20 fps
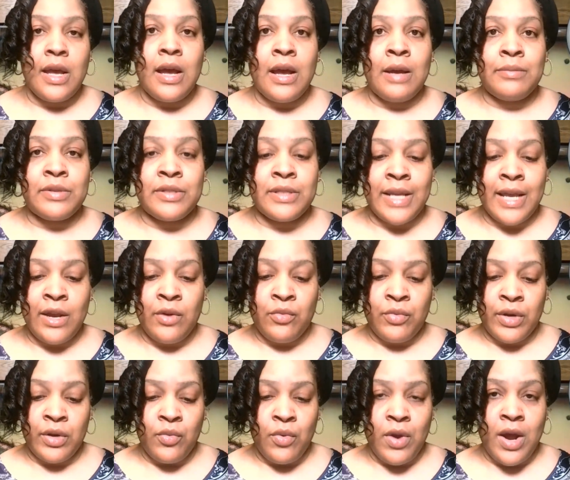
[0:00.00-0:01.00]
I'm saying
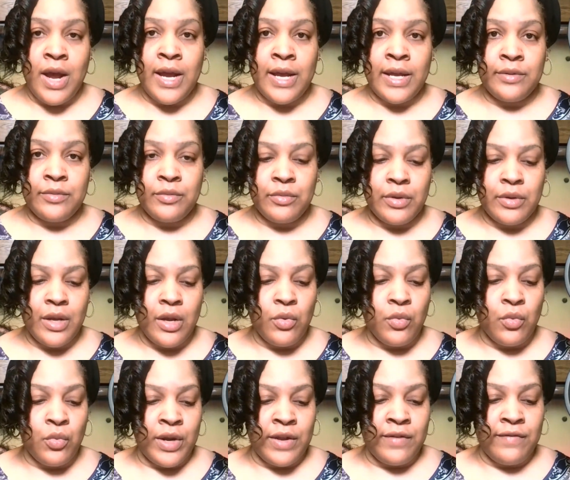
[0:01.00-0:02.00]
rewind,
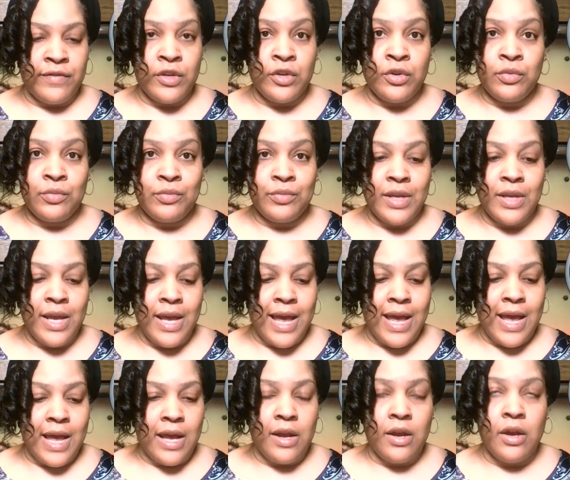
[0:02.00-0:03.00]
review,
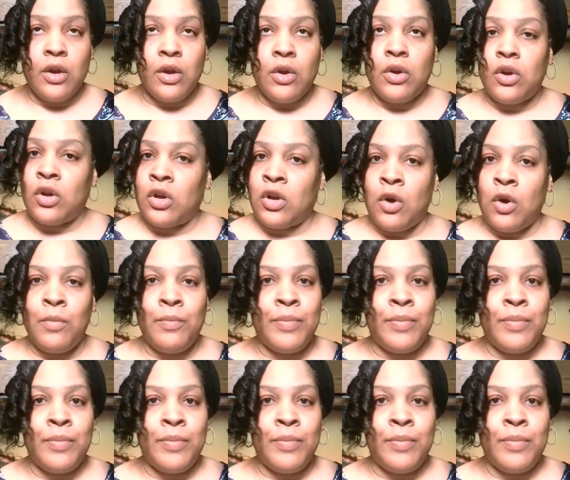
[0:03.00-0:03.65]
go